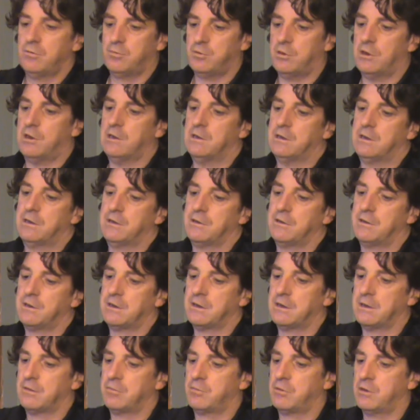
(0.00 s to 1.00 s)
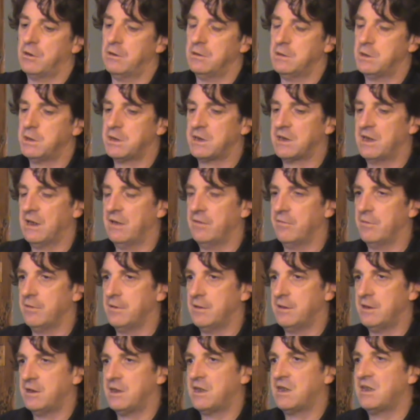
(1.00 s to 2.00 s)
parts. There's a sort of conscious level
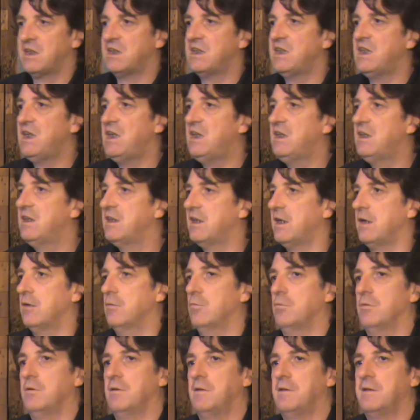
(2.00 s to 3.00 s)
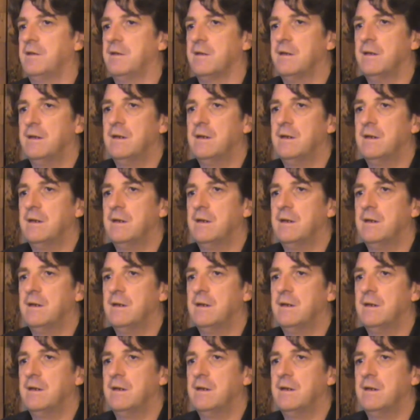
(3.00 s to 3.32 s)
that's seething with